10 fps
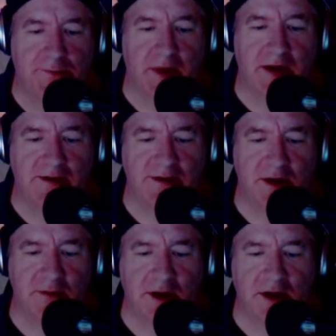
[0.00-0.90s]
I see
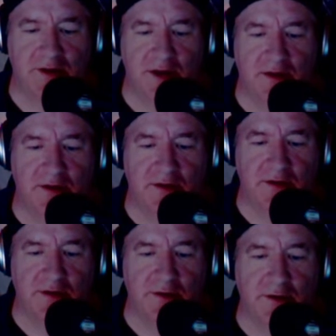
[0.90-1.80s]
him and I think,
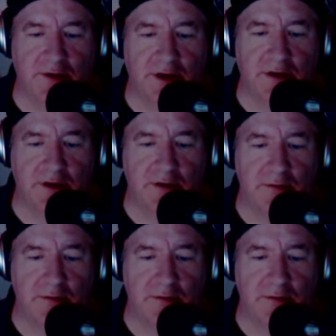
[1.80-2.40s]
serial killer.